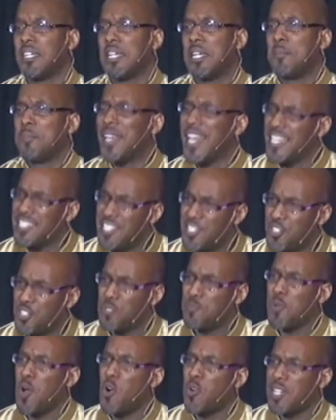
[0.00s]
But as he
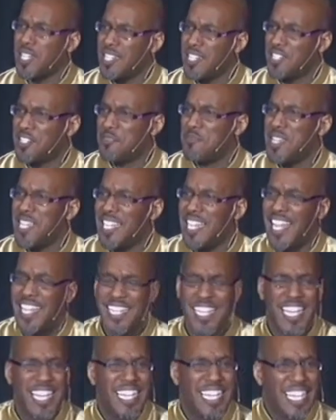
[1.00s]
spoke into me, like
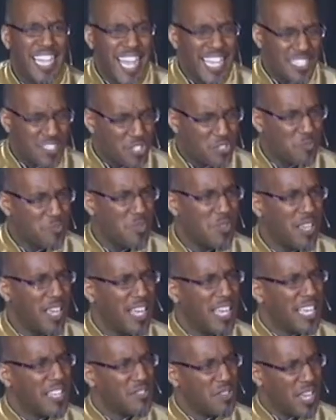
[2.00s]
light uh,
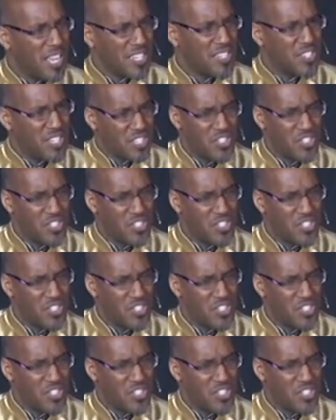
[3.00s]
uh,